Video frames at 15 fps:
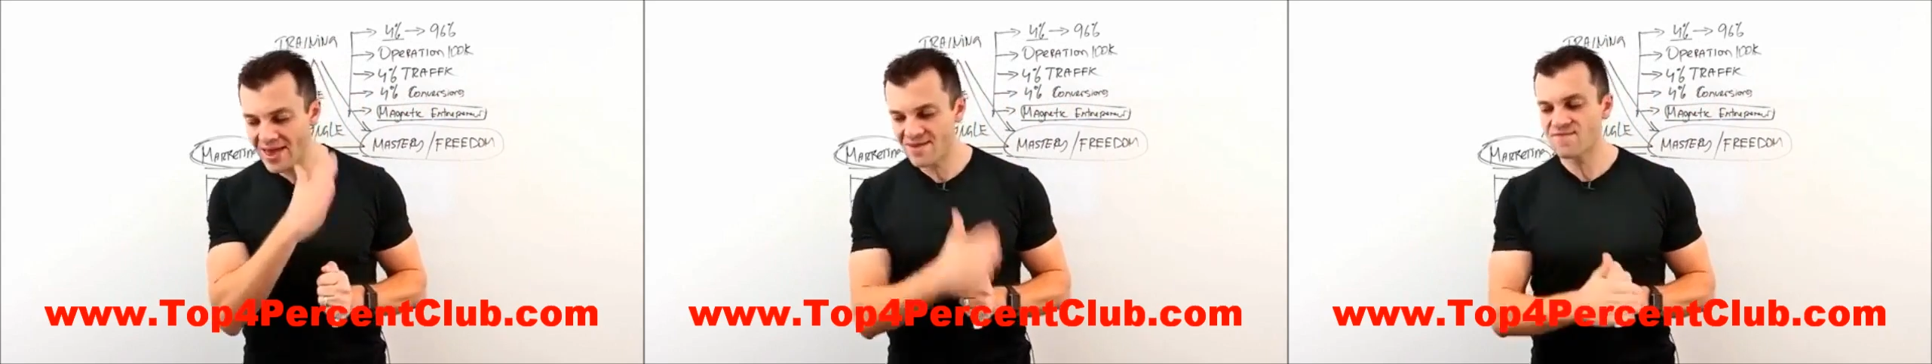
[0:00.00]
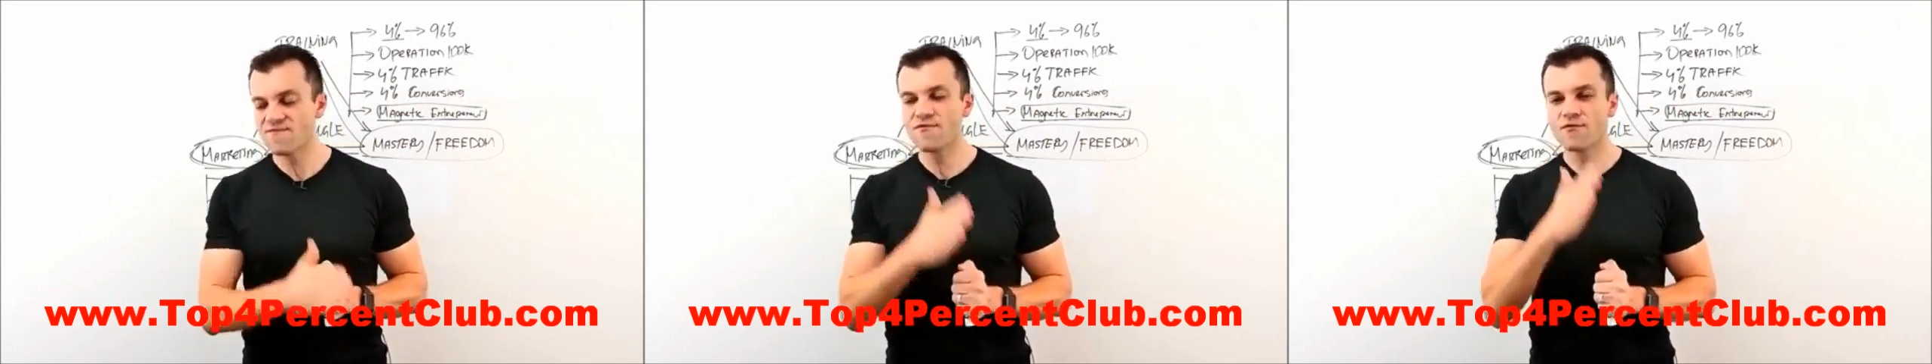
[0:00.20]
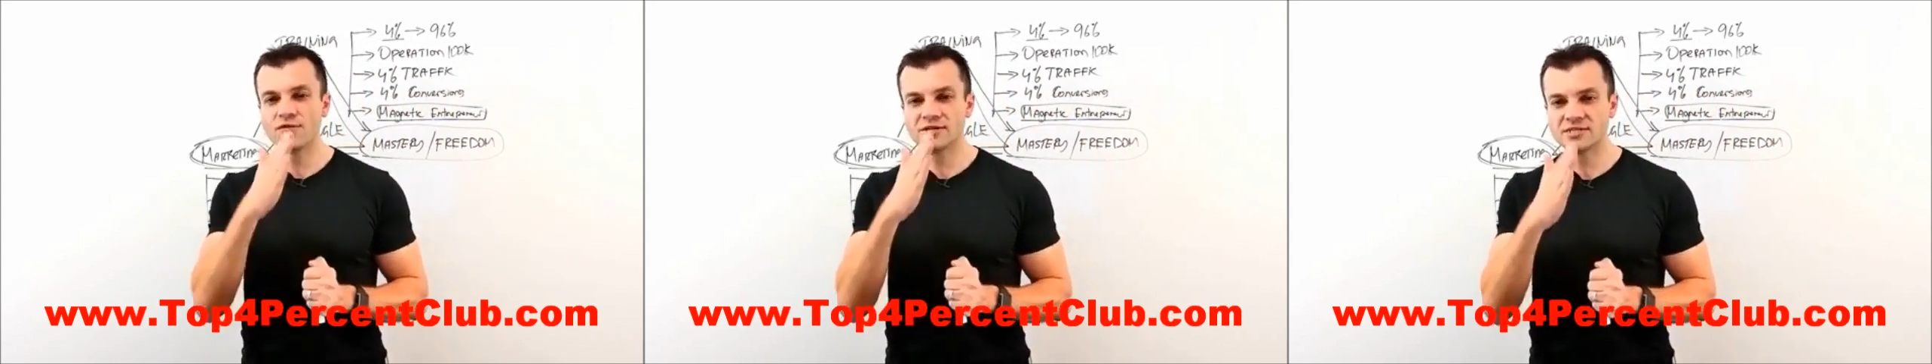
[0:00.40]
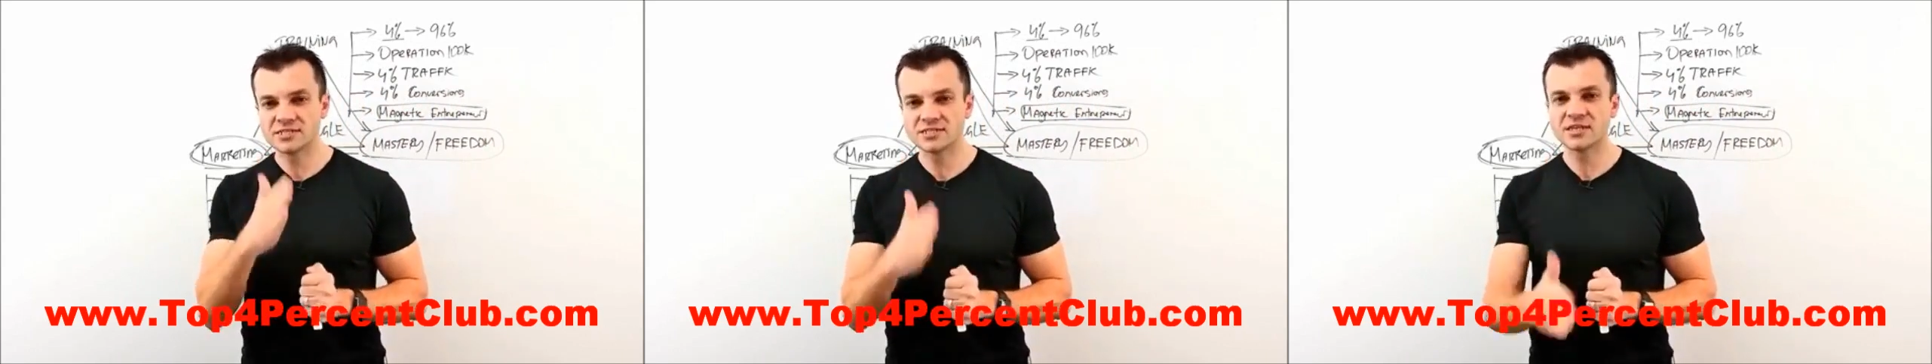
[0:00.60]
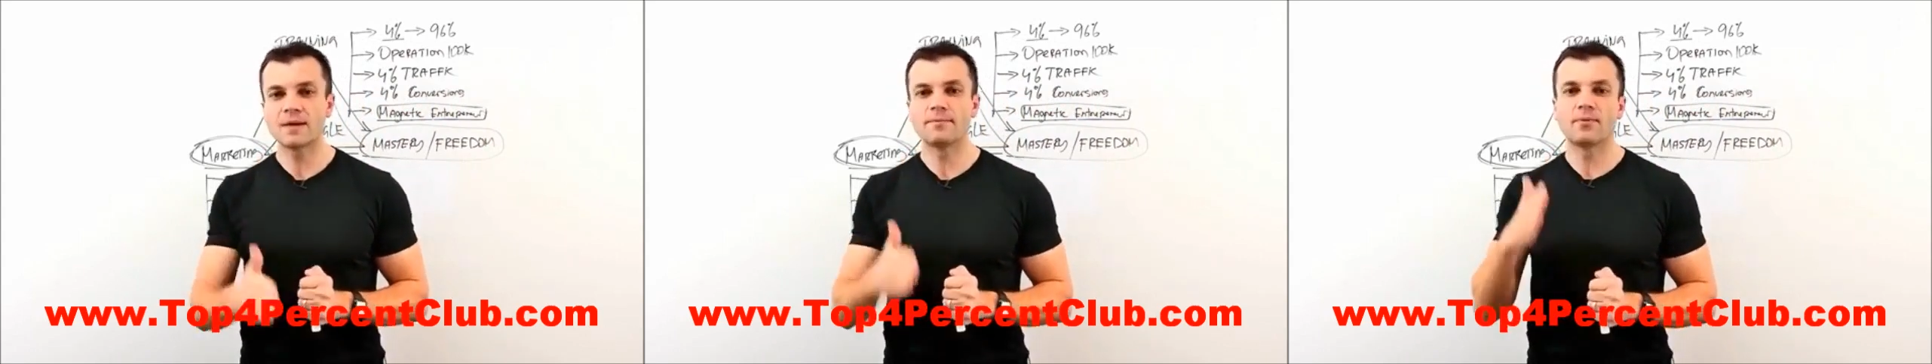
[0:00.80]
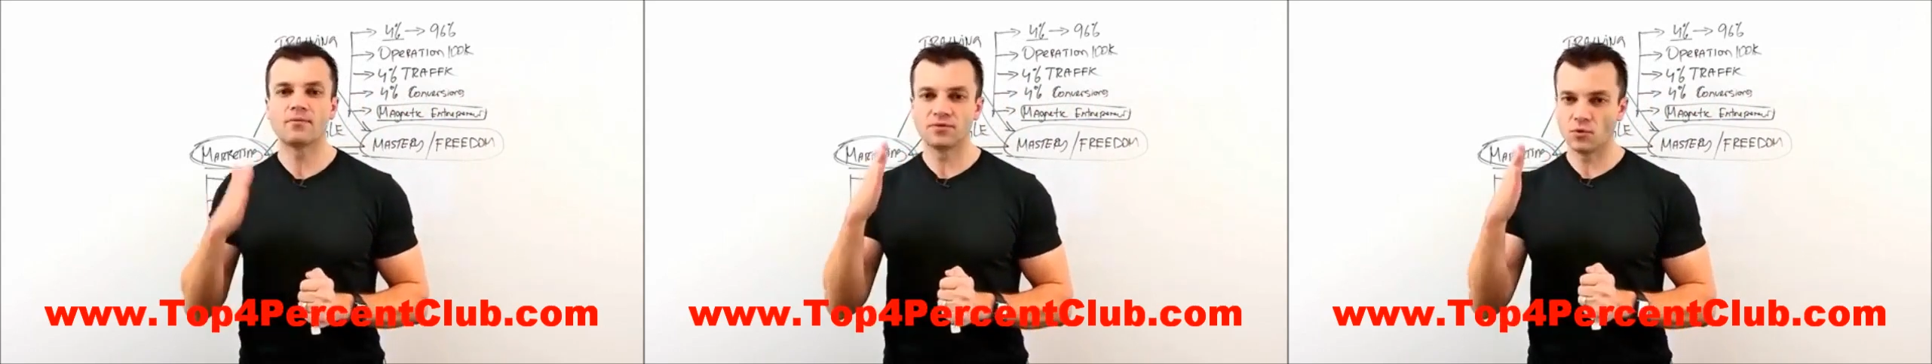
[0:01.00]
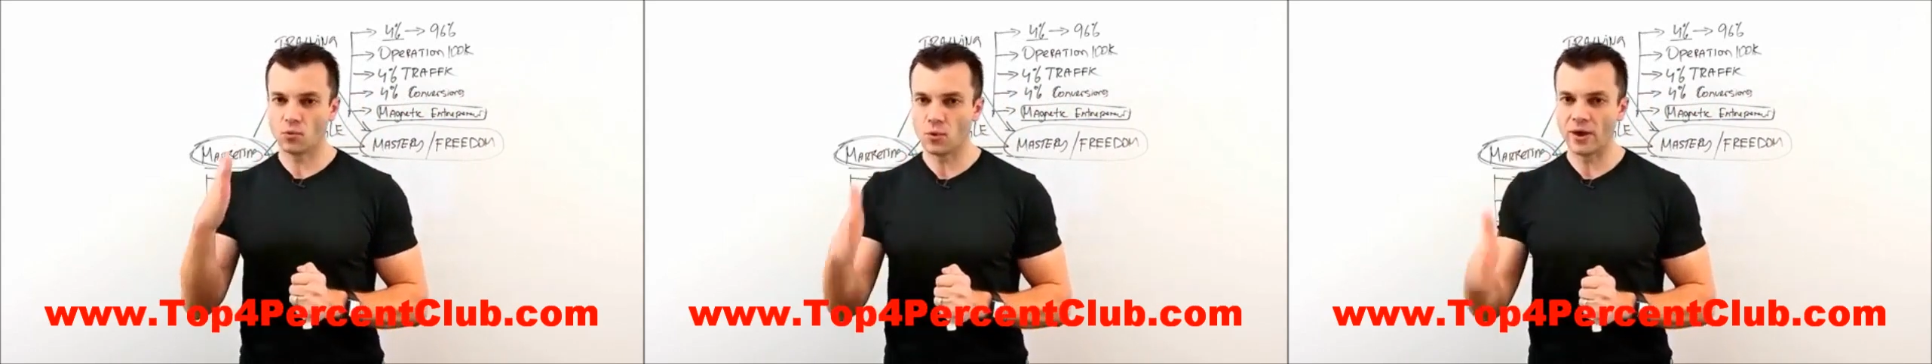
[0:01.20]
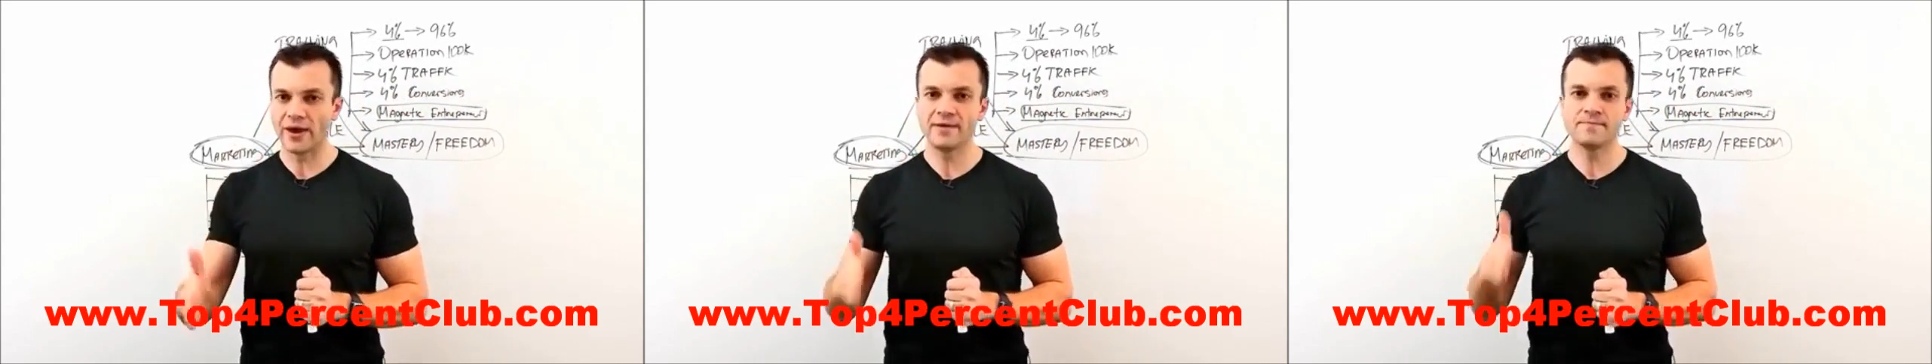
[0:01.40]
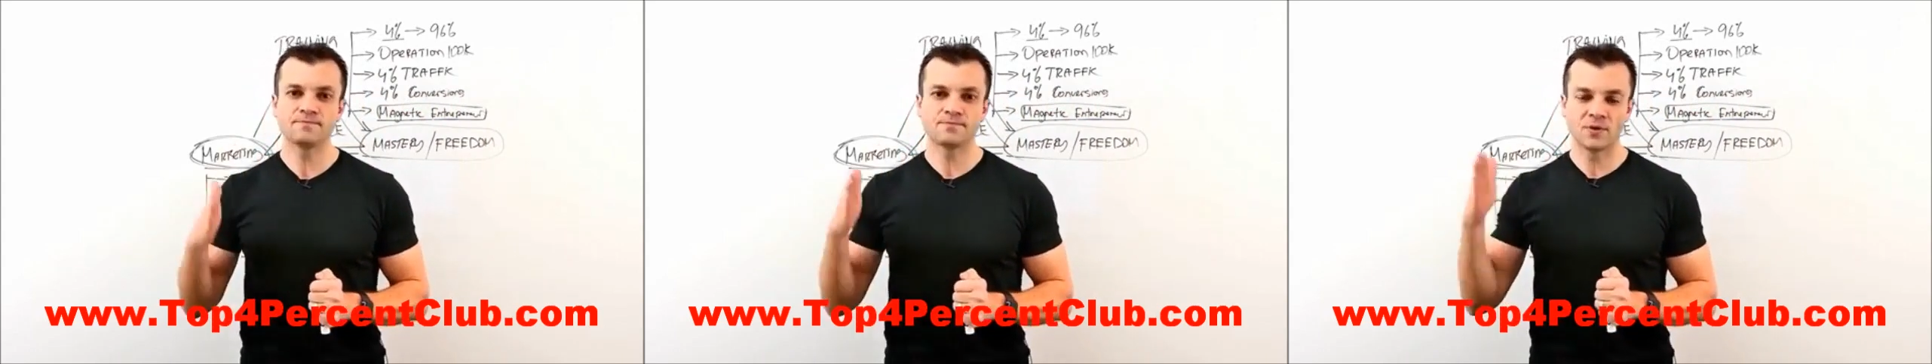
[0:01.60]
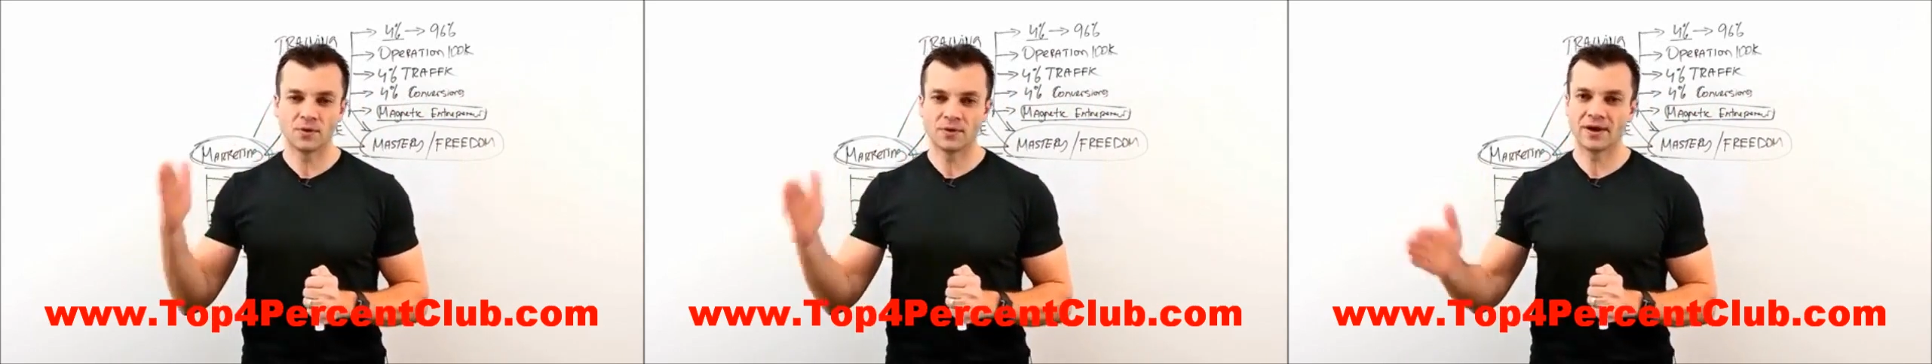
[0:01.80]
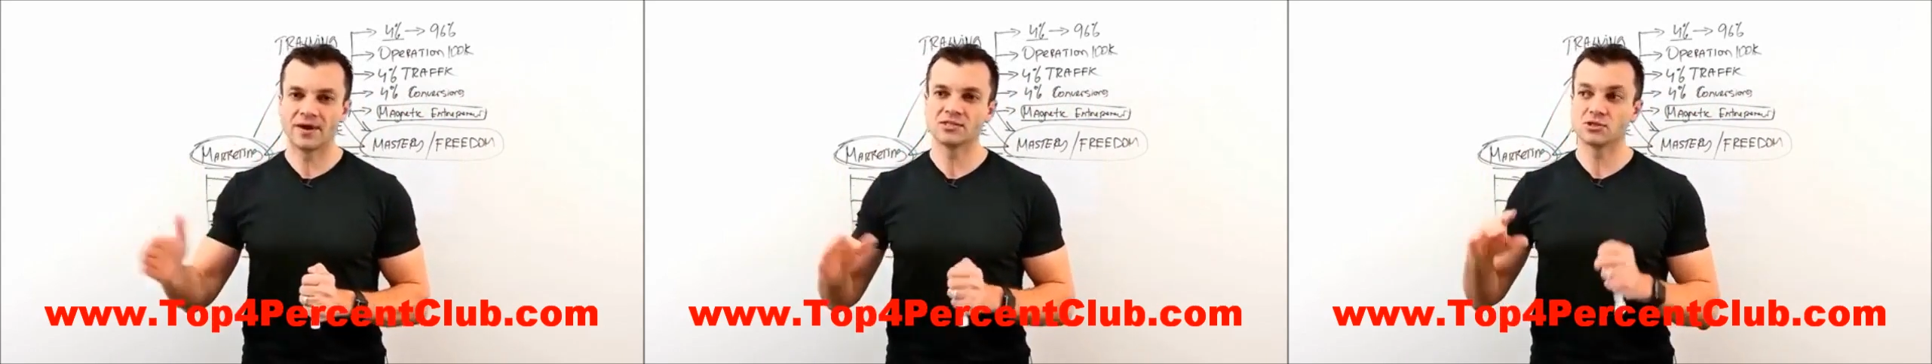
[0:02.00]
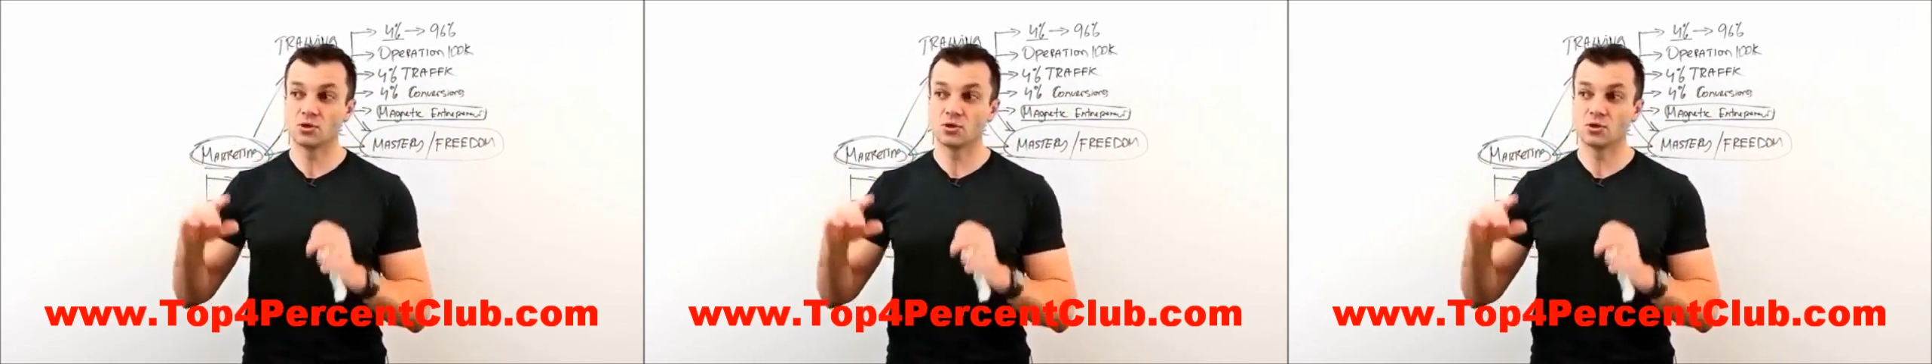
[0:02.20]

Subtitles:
every step of the way, okay?